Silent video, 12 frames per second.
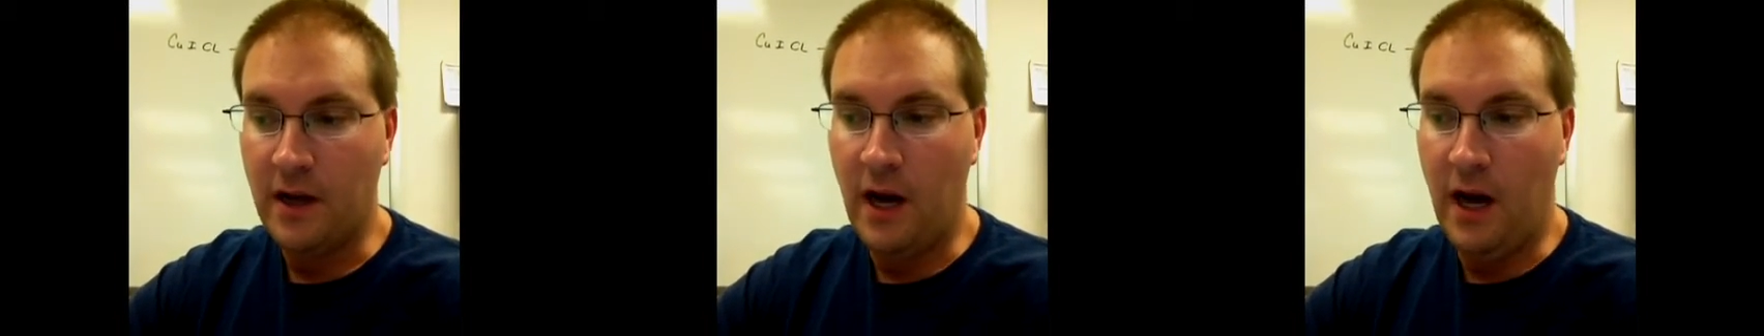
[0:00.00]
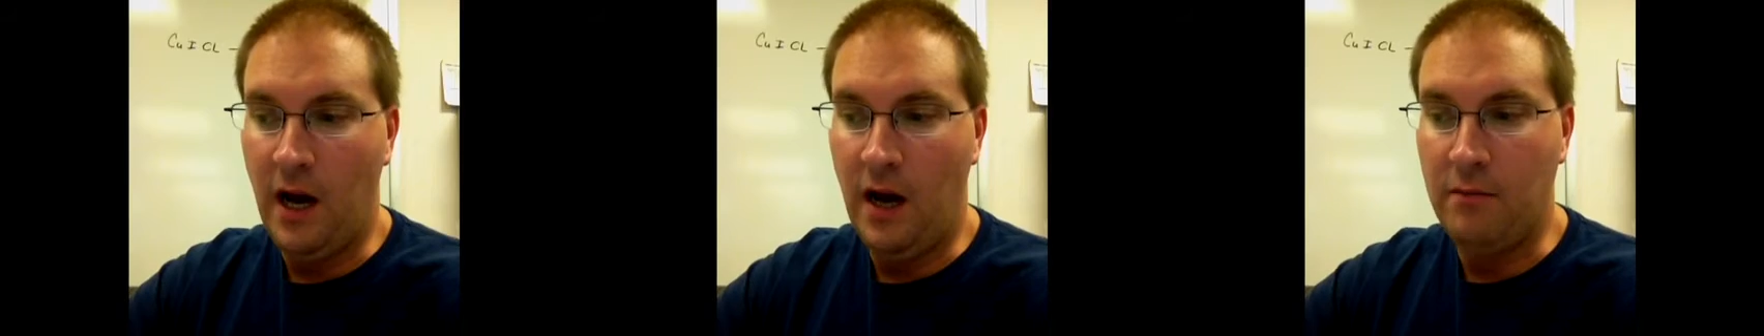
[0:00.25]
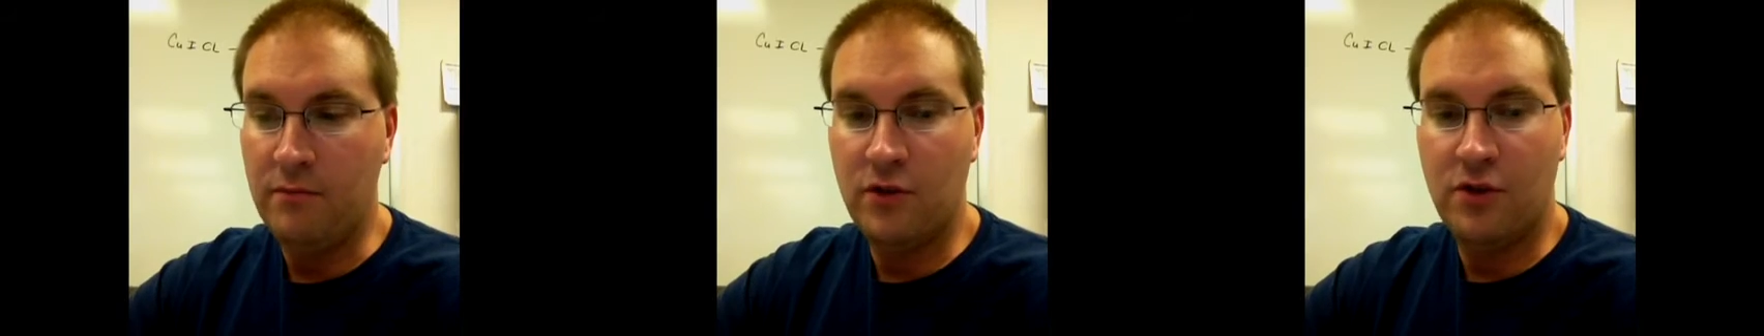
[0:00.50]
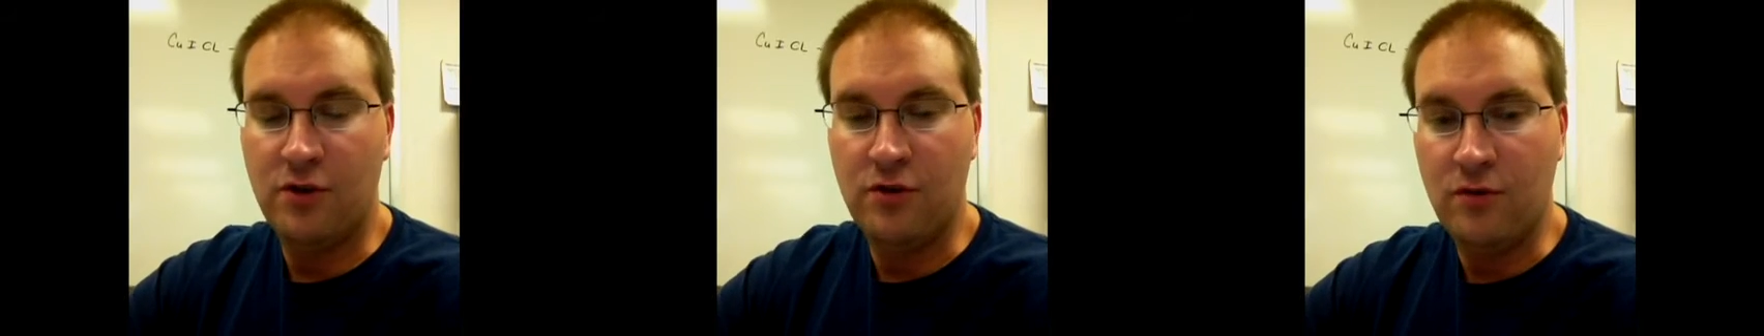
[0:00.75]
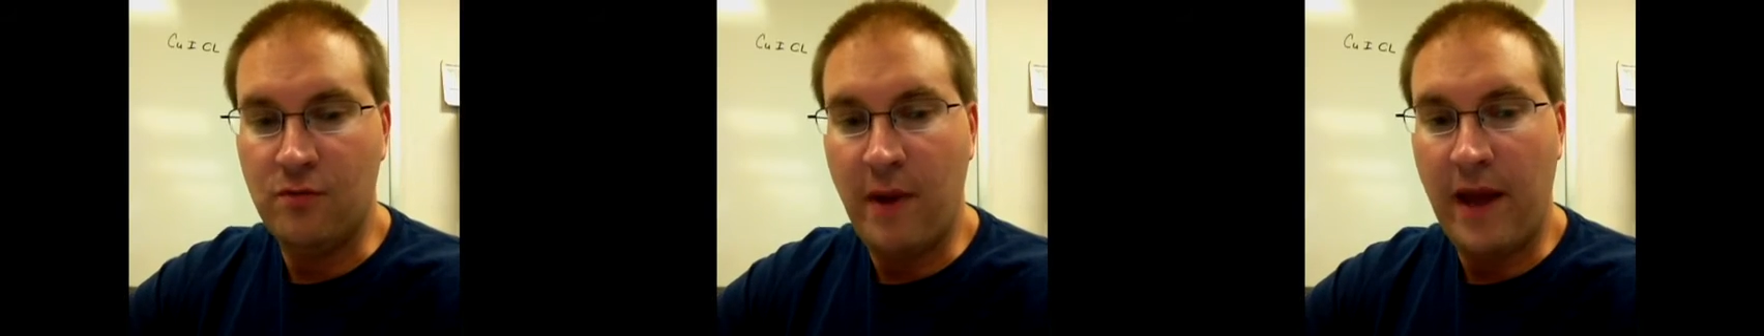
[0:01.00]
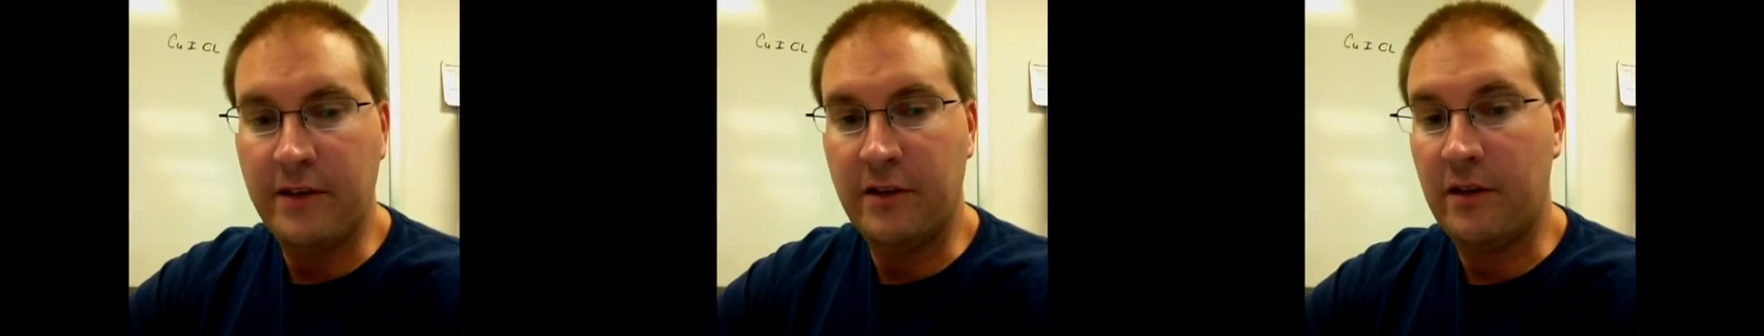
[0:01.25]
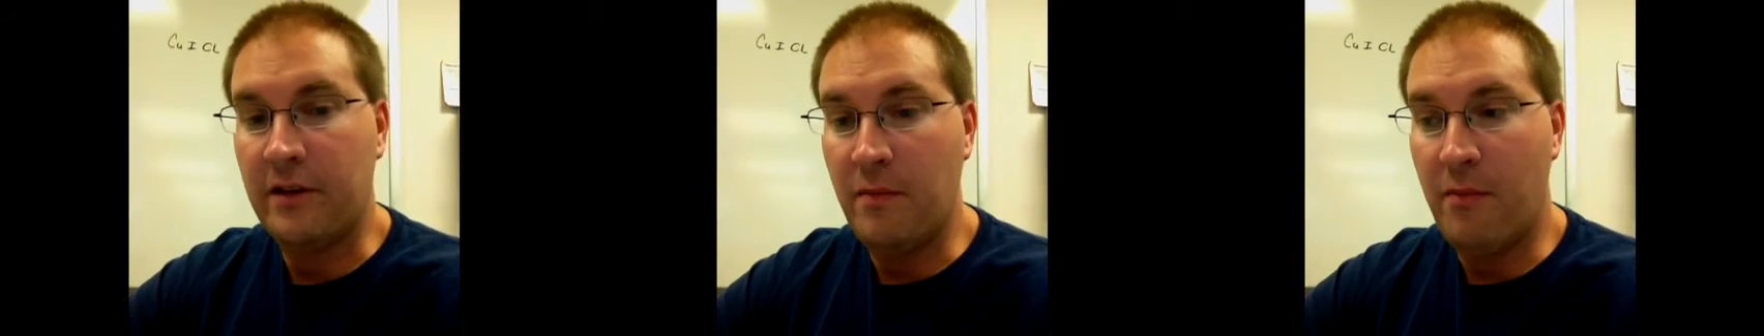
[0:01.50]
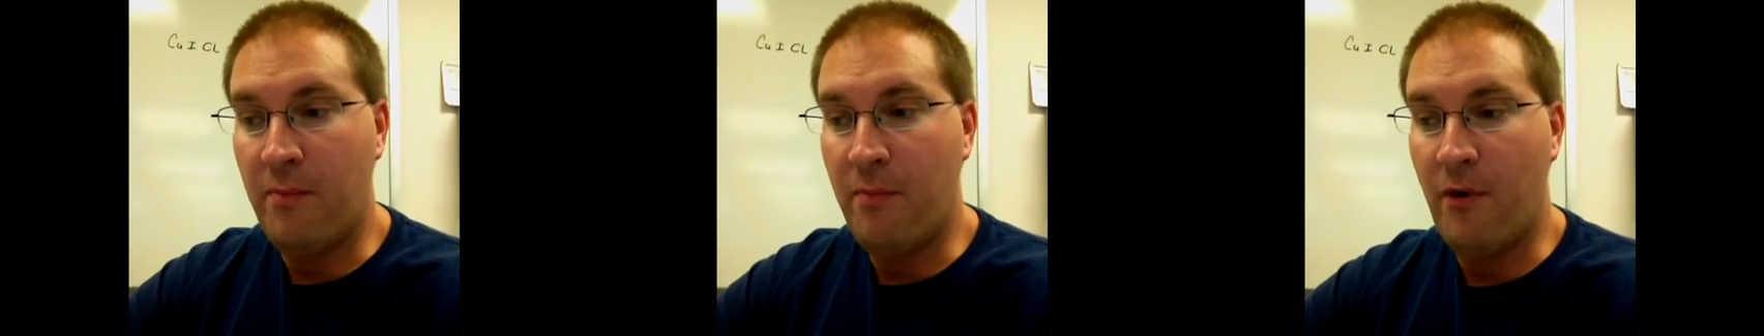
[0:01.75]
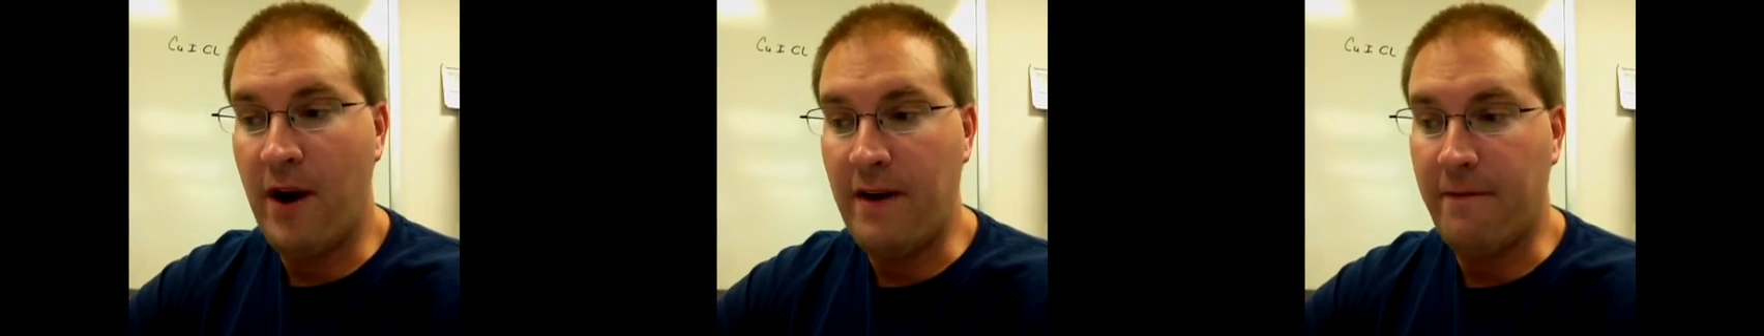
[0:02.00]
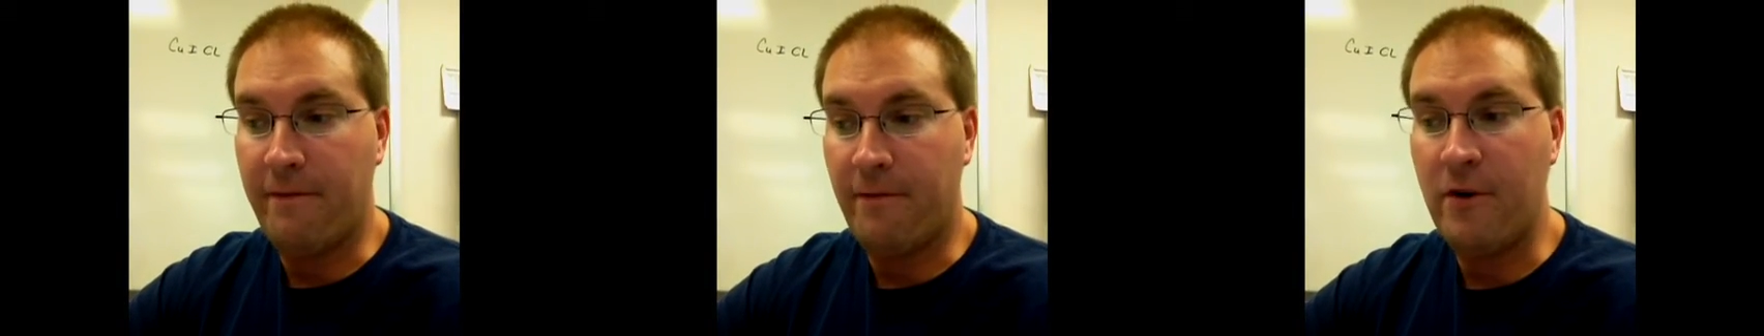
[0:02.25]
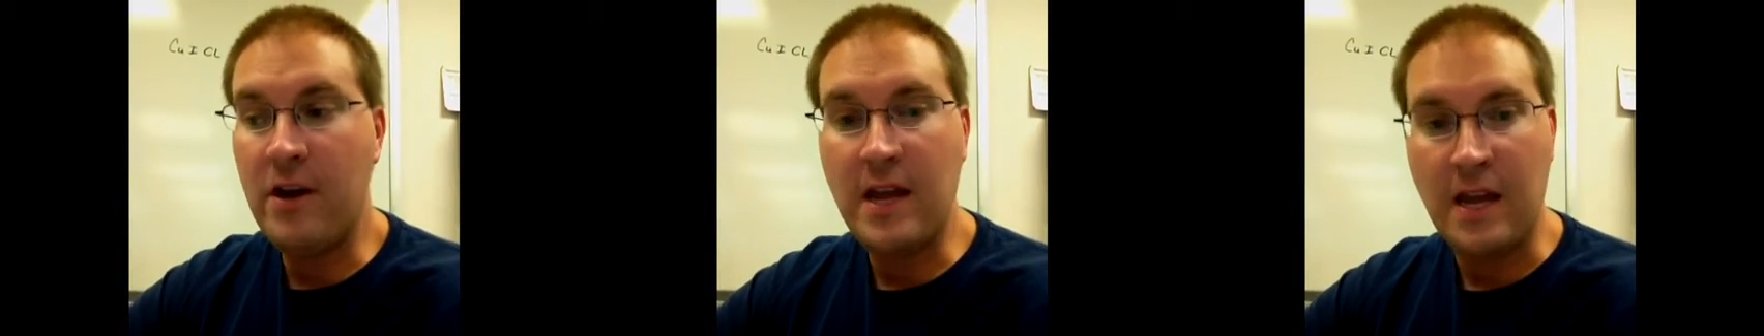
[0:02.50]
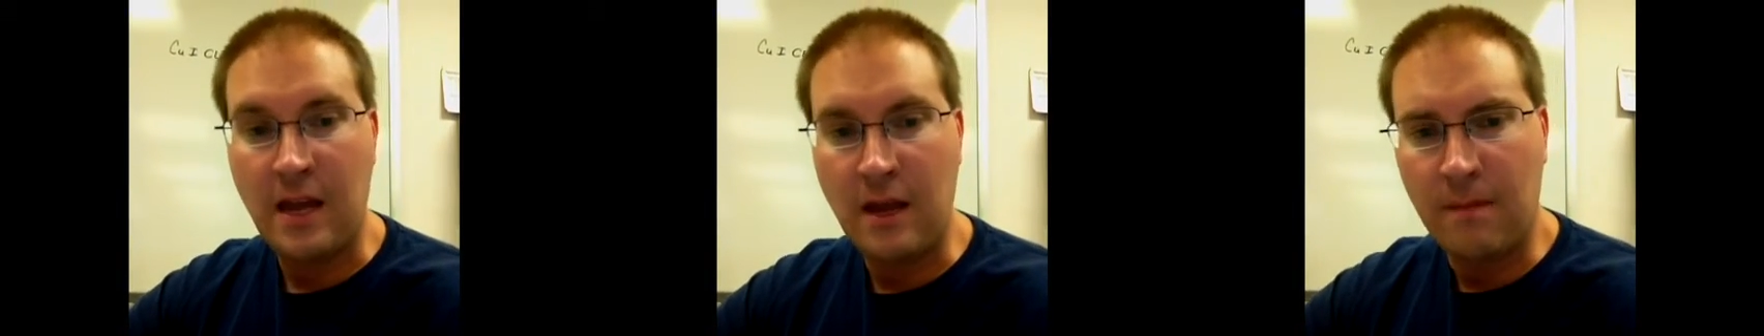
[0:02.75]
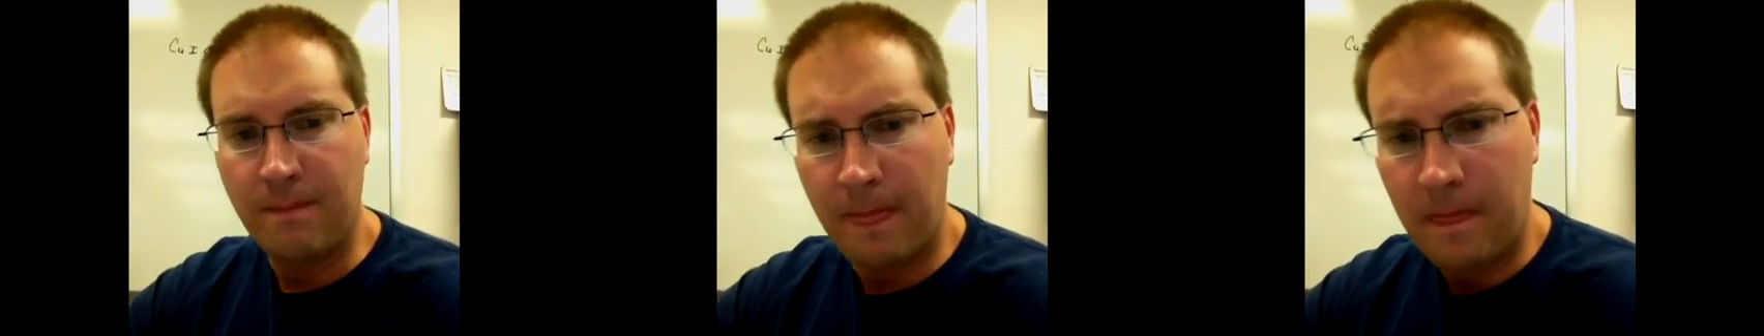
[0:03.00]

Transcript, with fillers: um, to basically break free